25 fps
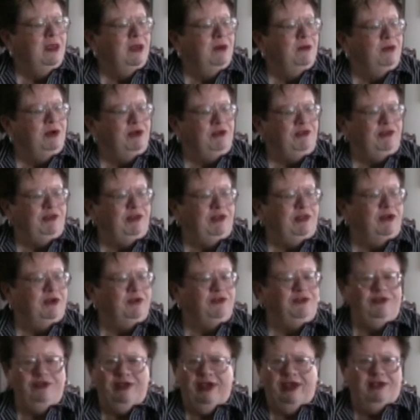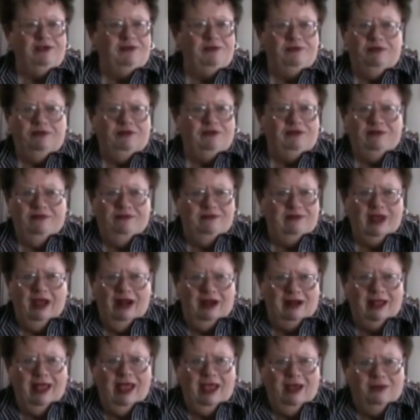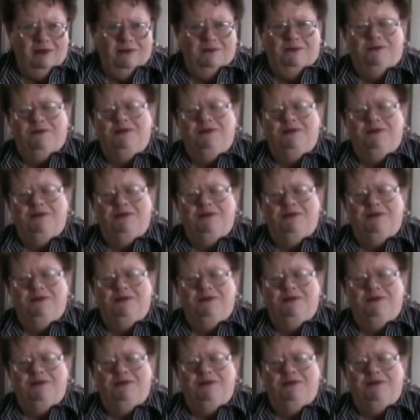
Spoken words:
which in those days was not allowed.